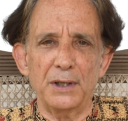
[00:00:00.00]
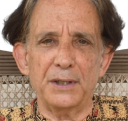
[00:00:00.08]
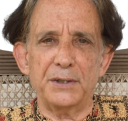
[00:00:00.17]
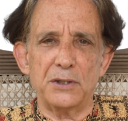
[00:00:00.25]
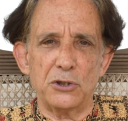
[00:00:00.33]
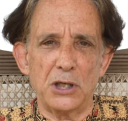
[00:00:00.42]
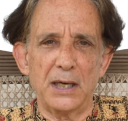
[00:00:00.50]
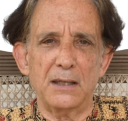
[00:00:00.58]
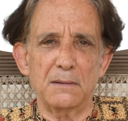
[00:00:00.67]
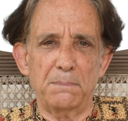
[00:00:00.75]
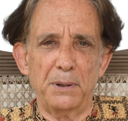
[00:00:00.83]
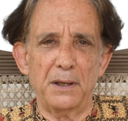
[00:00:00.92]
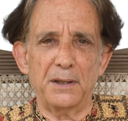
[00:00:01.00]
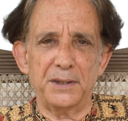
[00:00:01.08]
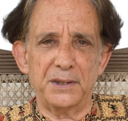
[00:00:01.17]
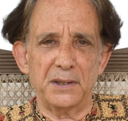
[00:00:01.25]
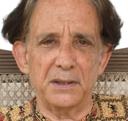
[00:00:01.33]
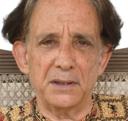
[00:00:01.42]
its checkered
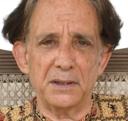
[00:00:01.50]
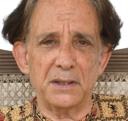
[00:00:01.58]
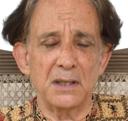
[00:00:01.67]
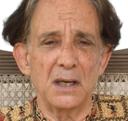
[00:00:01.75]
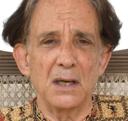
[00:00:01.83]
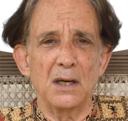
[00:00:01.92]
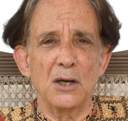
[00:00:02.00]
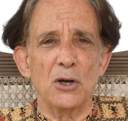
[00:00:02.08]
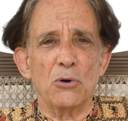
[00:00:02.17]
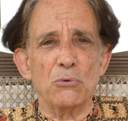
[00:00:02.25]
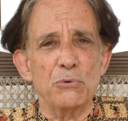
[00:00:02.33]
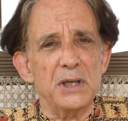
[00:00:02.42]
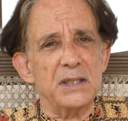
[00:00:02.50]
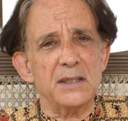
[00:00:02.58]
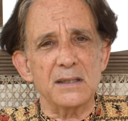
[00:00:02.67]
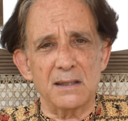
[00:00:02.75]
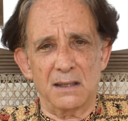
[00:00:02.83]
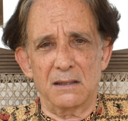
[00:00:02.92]
past and its
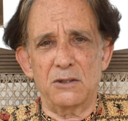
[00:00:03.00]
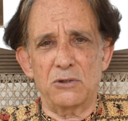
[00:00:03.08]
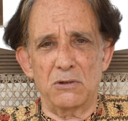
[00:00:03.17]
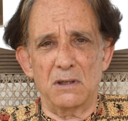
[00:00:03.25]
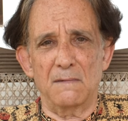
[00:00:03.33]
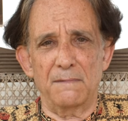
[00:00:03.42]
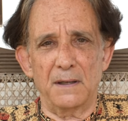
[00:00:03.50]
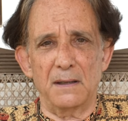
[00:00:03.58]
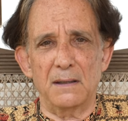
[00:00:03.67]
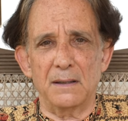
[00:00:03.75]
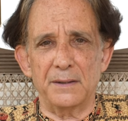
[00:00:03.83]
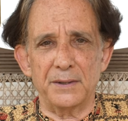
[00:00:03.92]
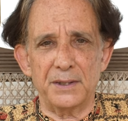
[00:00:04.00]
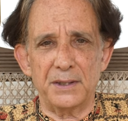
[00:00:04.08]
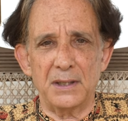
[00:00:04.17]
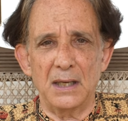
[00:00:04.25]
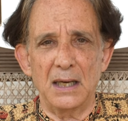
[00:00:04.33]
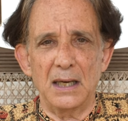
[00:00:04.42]
recent history of
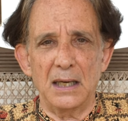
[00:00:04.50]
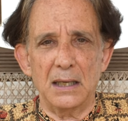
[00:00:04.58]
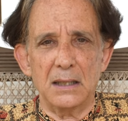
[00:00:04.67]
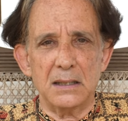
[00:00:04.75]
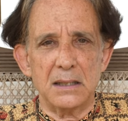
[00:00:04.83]
violence, is